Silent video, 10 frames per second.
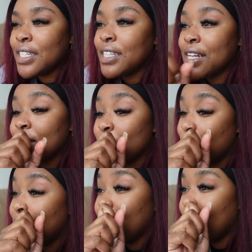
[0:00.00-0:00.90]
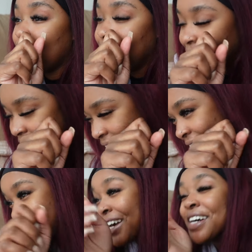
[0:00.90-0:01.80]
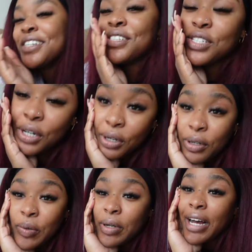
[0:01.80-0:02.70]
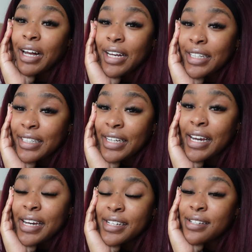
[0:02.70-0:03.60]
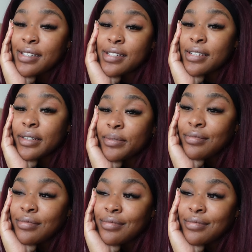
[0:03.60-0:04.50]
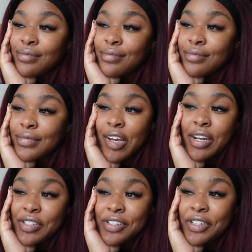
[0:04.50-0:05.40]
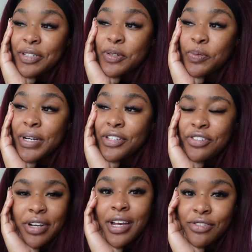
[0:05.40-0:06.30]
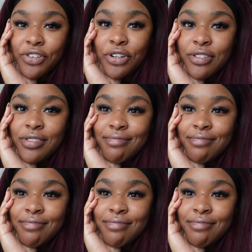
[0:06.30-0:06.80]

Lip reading: that's a winner. So I guess our Christmas plans are canceled.